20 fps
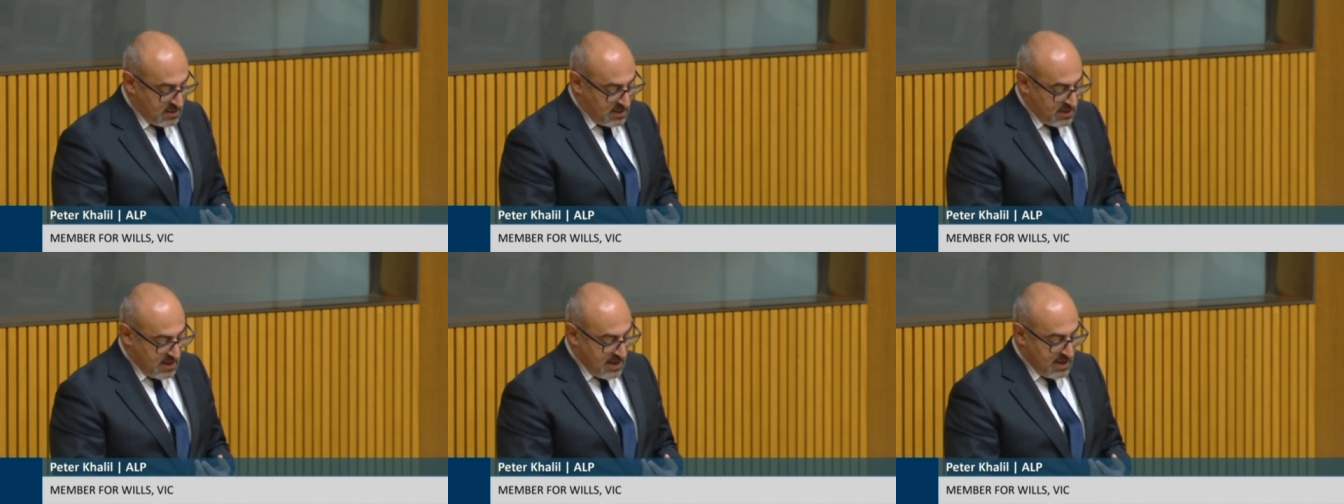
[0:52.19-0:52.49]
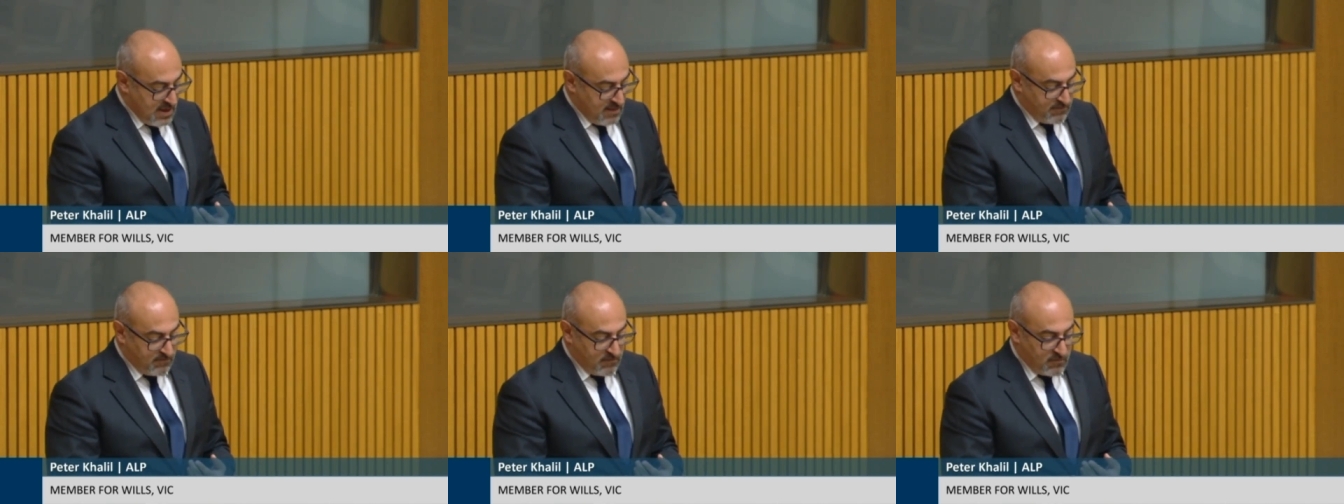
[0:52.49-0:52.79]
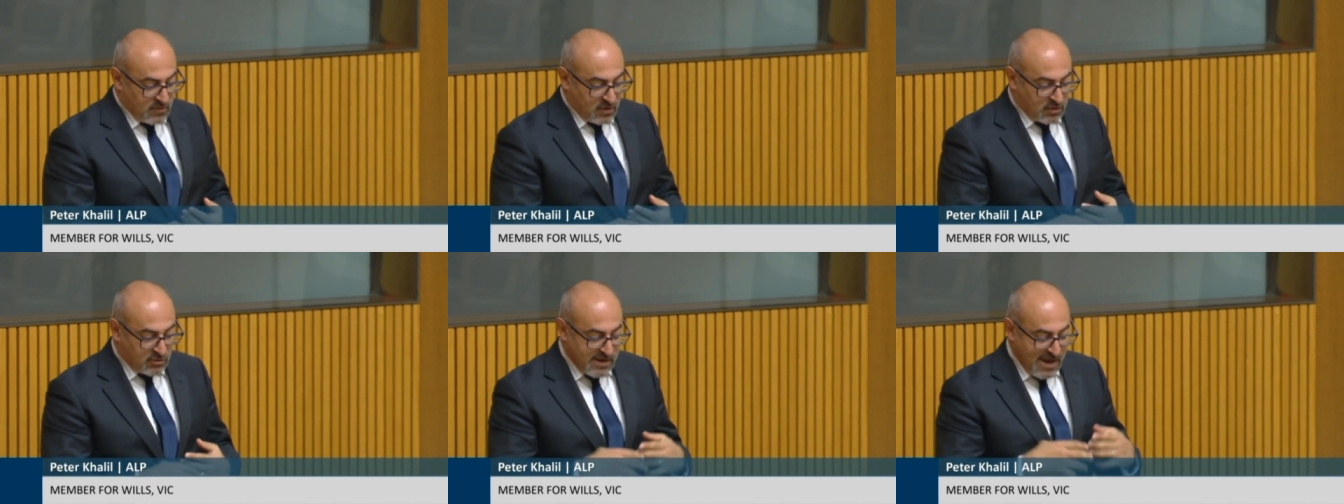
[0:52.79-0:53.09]

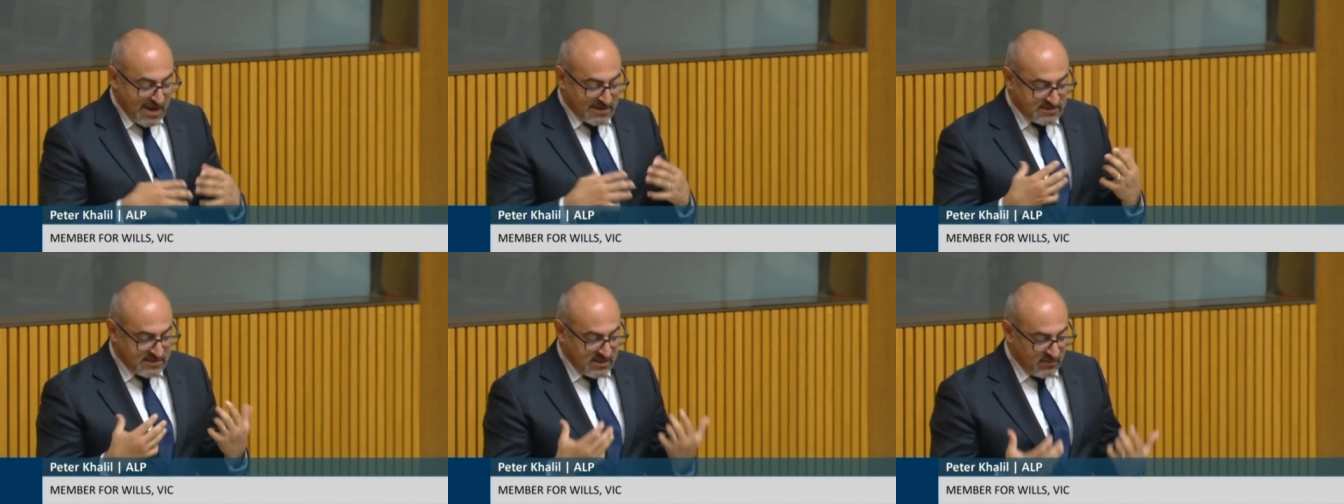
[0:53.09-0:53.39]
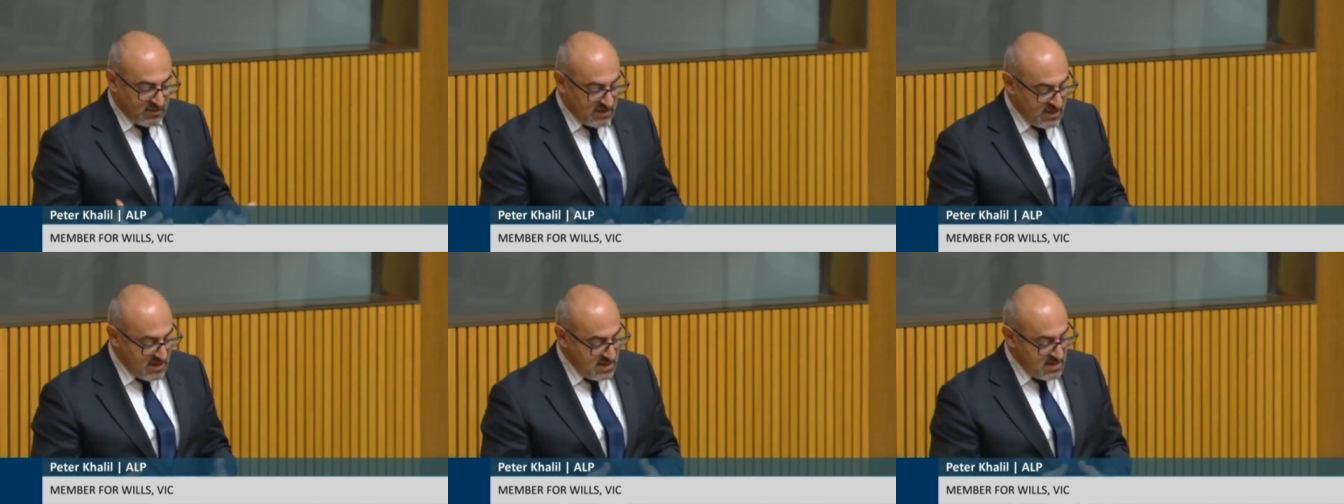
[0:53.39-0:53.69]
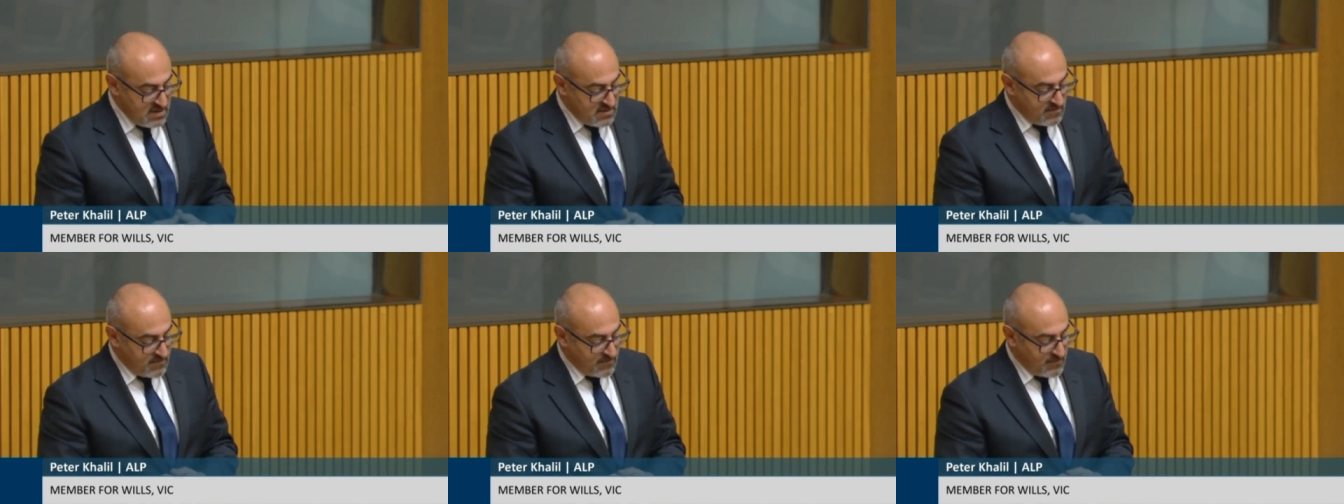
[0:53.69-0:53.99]
The
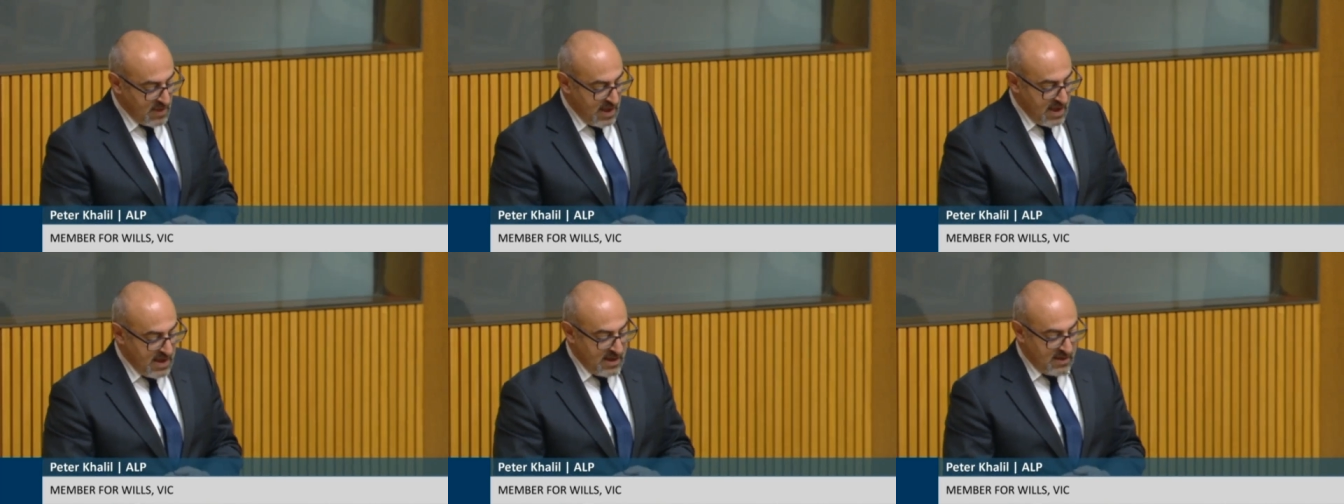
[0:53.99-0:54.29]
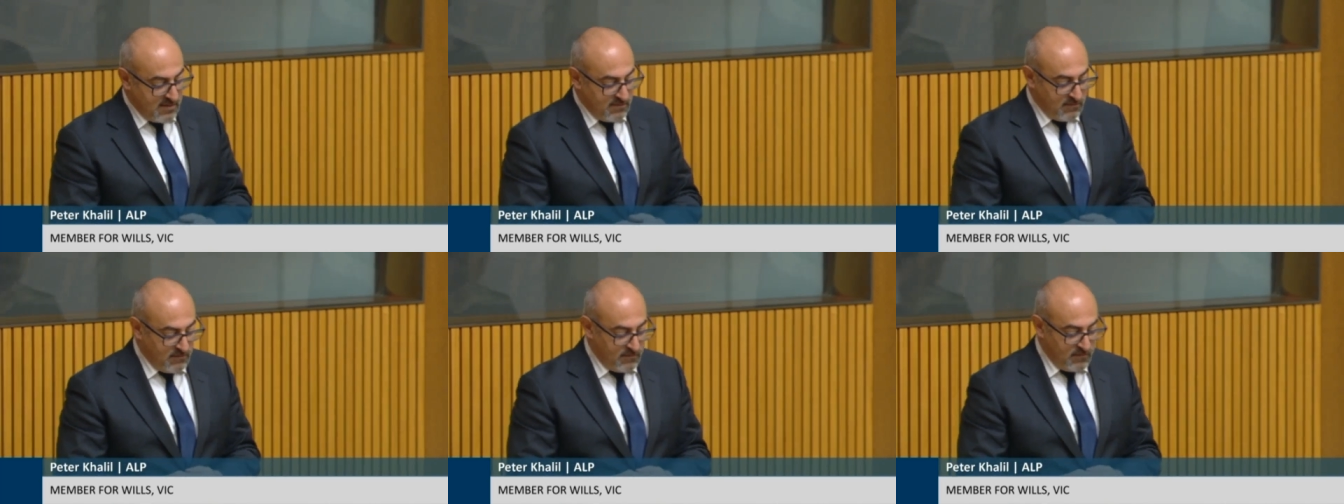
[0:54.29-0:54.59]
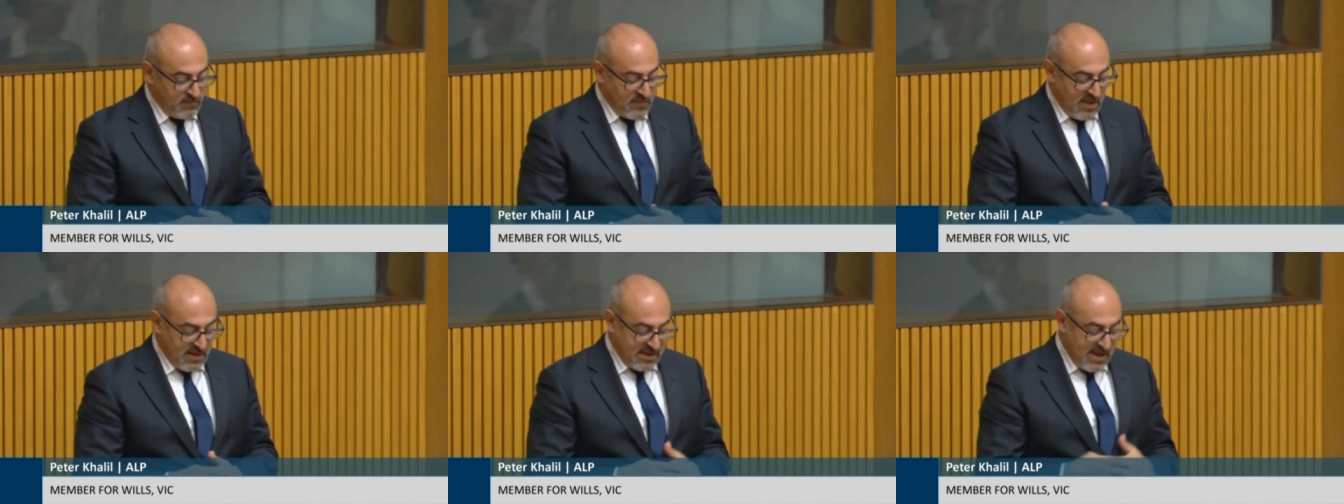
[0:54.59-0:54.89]
creativity
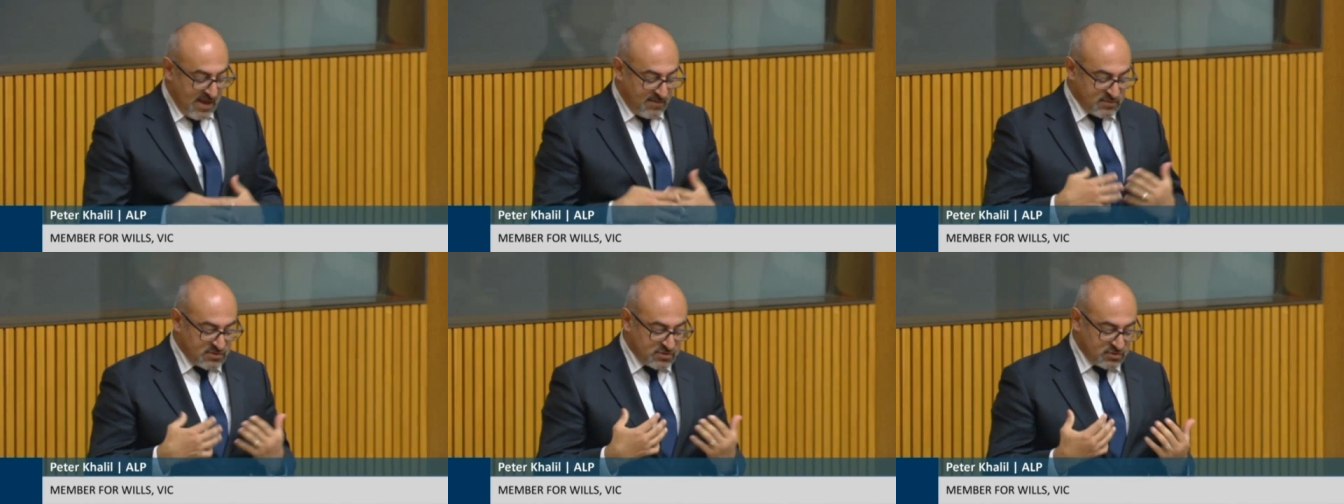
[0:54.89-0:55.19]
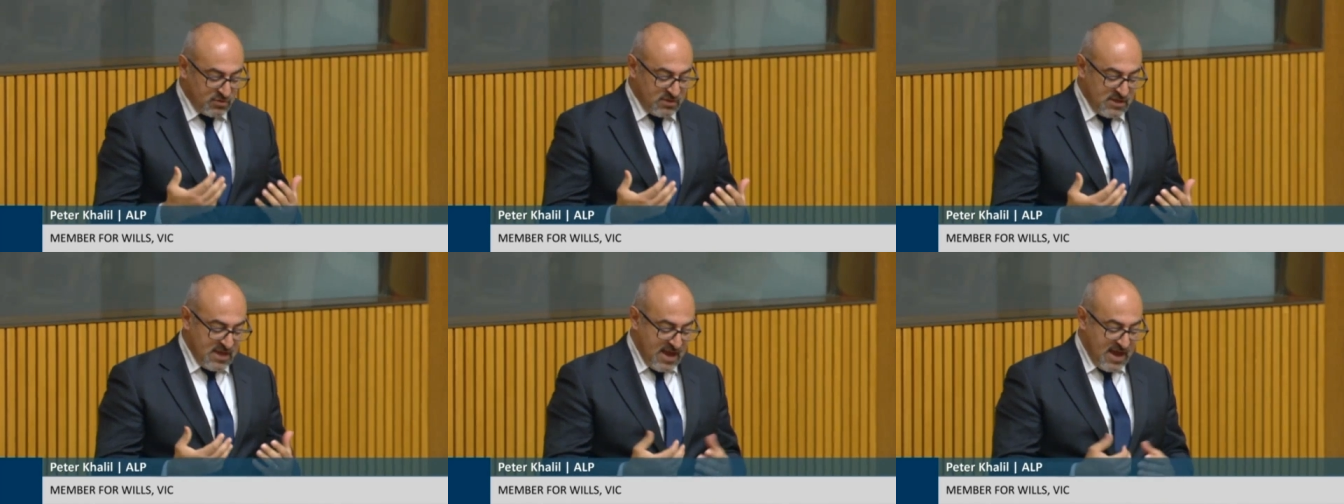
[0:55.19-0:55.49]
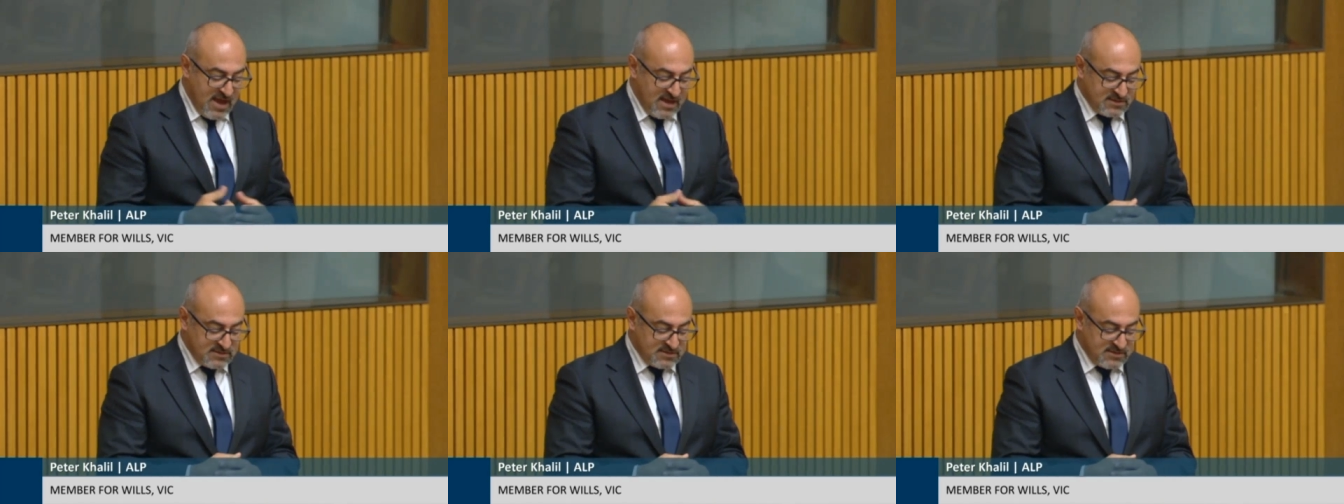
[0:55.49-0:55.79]
that comes through the
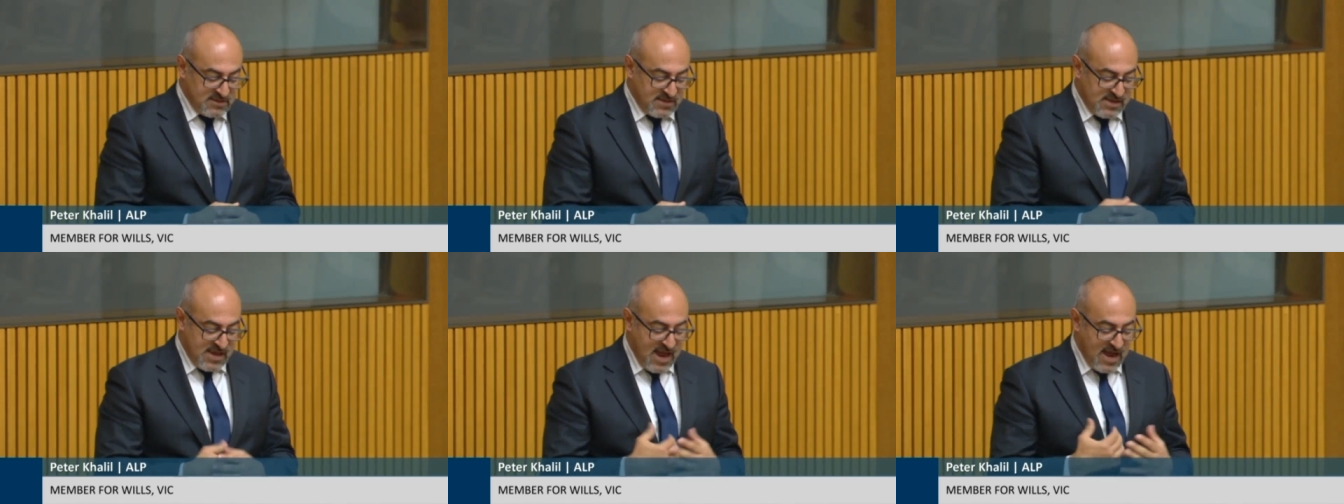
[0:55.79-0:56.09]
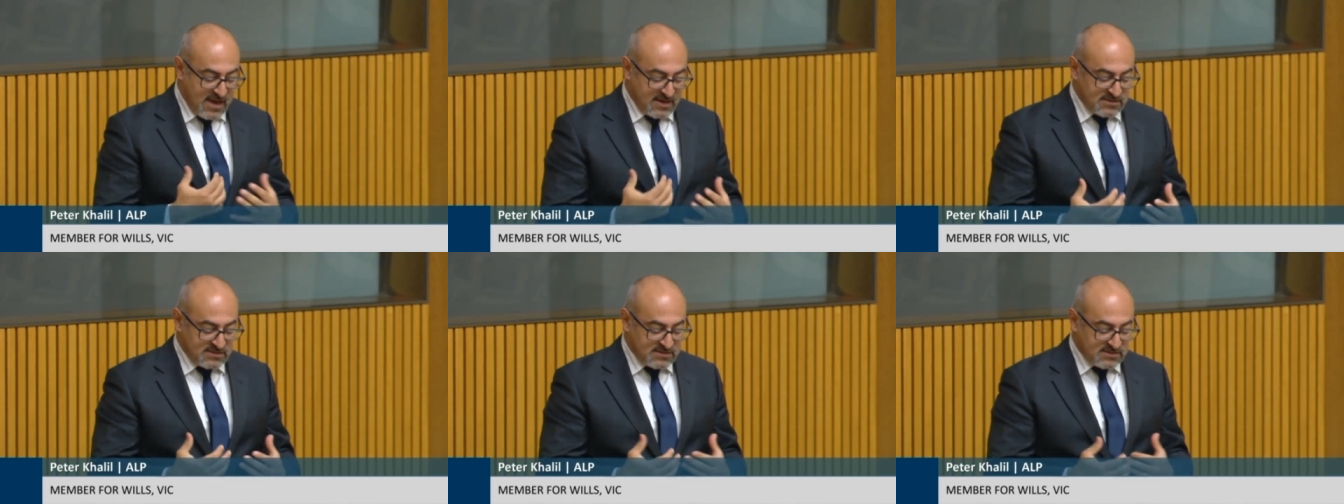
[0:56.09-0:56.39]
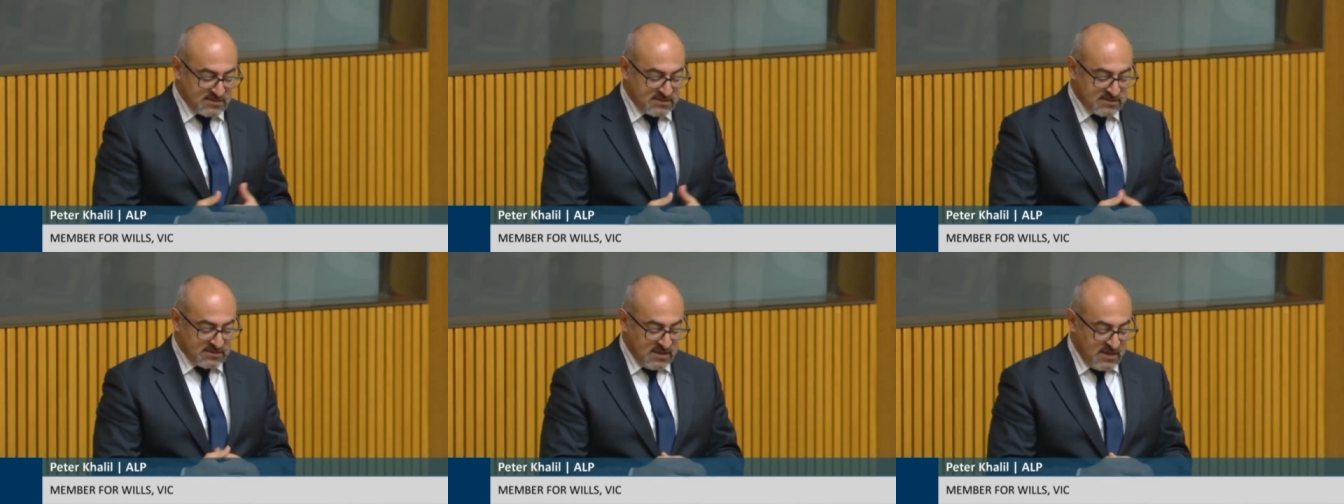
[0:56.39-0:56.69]
arts and the
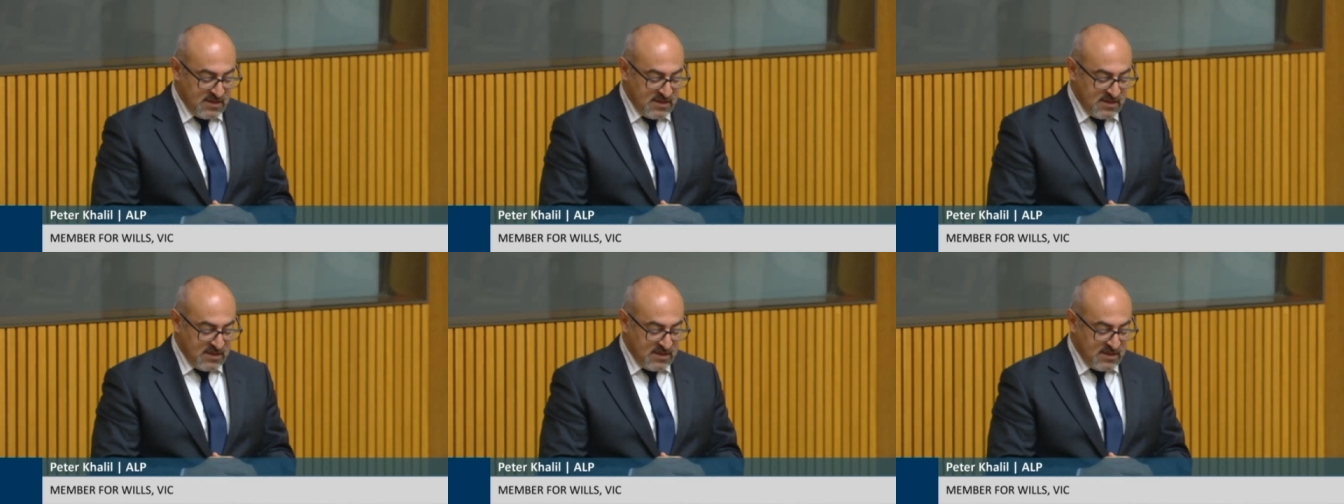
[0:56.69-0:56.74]
artists,